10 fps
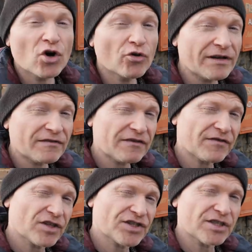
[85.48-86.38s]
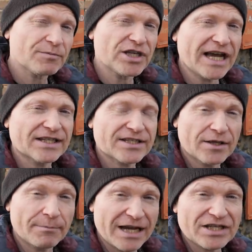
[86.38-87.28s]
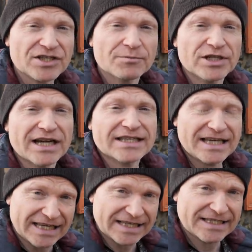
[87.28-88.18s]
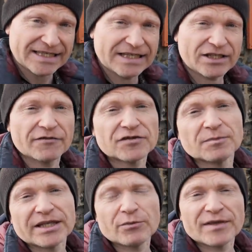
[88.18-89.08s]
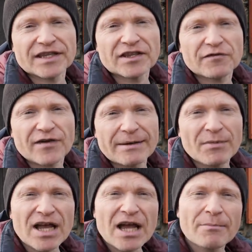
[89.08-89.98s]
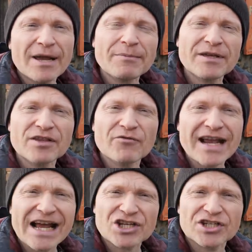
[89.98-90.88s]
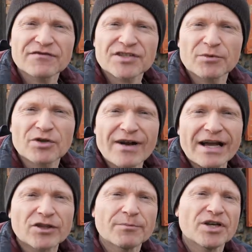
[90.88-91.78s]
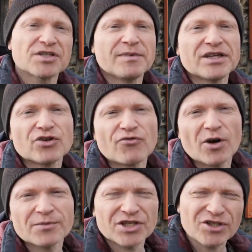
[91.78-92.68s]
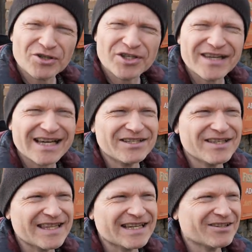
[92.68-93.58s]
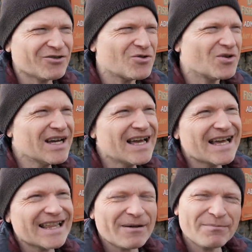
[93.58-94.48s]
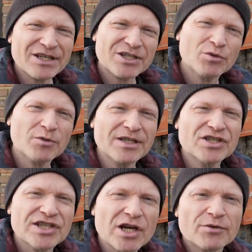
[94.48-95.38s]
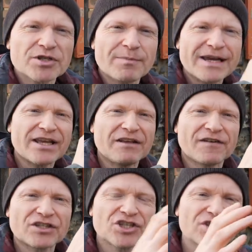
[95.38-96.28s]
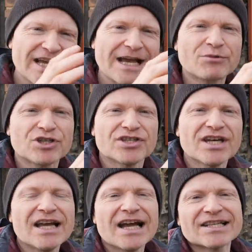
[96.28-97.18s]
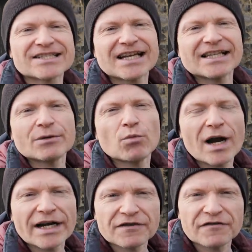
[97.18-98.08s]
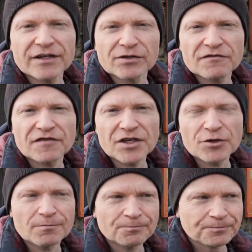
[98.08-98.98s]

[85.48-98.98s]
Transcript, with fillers: Or even if the subject, the main subject, is comfortably within the frame, maybe the reaction of someone around them has been cropped. And you look at that and you think, cool, that picture would have been so much better if I'd just captured a slightly wider field of view.